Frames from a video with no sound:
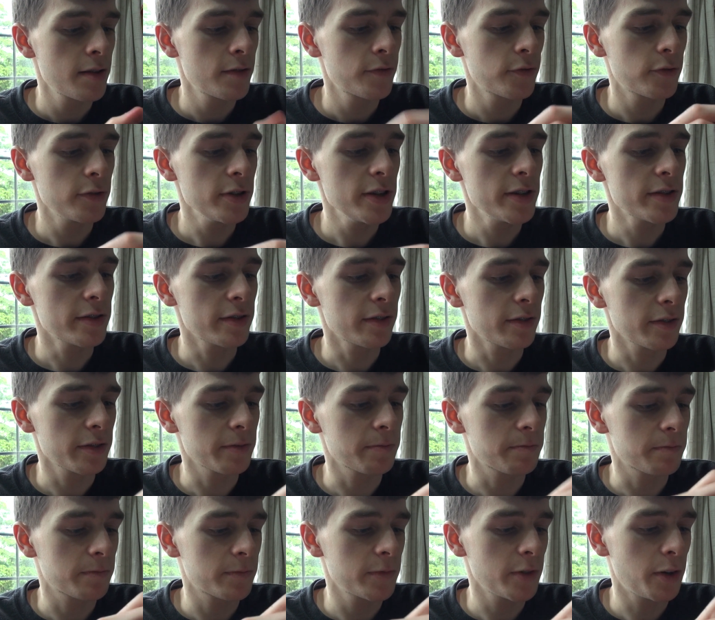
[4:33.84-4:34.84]
The reason
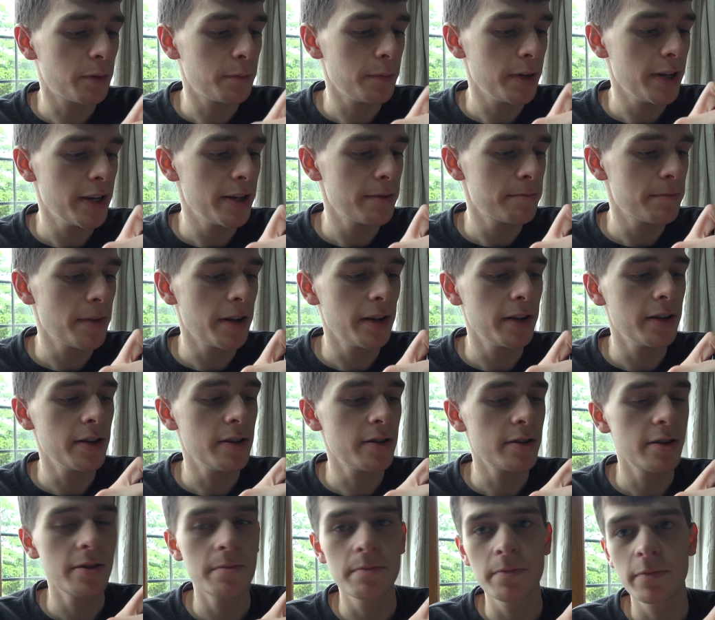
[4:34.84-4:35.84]
I've not made many
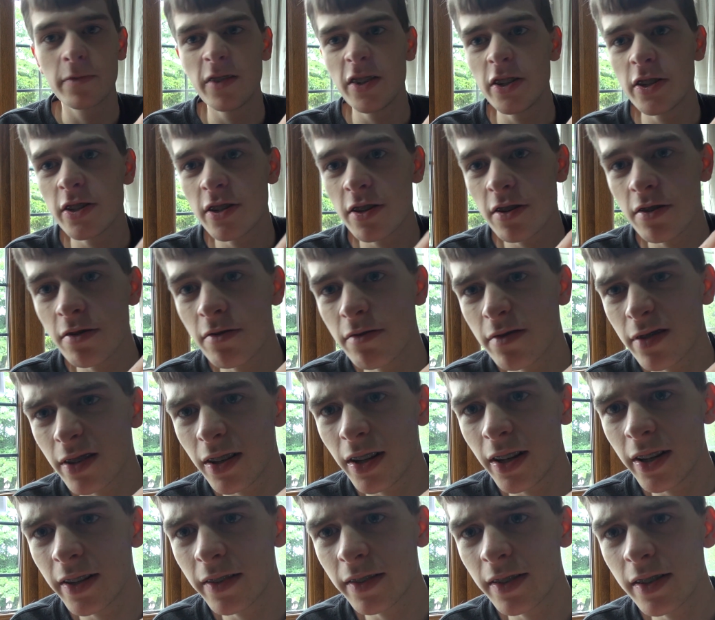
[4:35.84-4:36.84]
videos
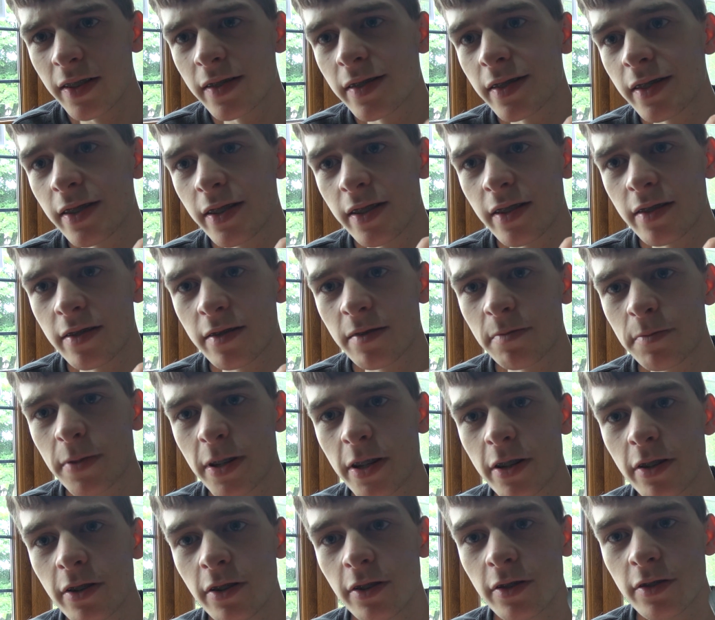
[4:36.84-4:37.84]
like this is
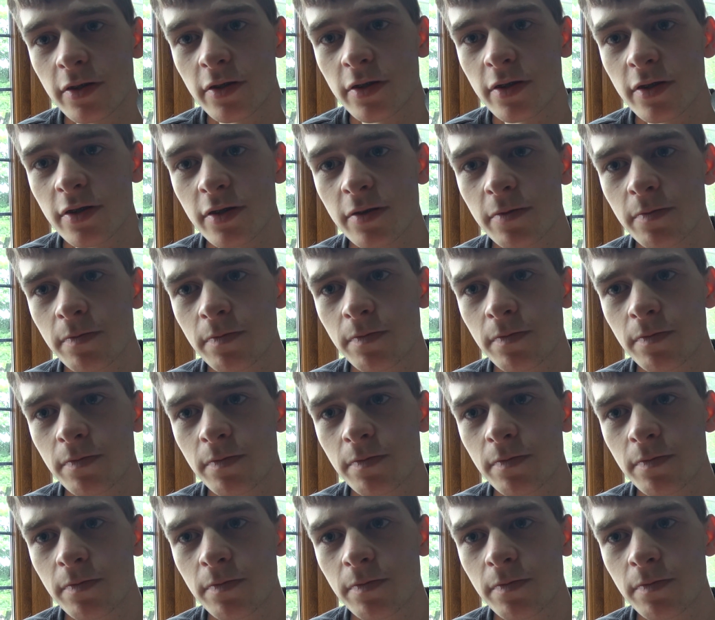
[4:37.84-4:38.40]
because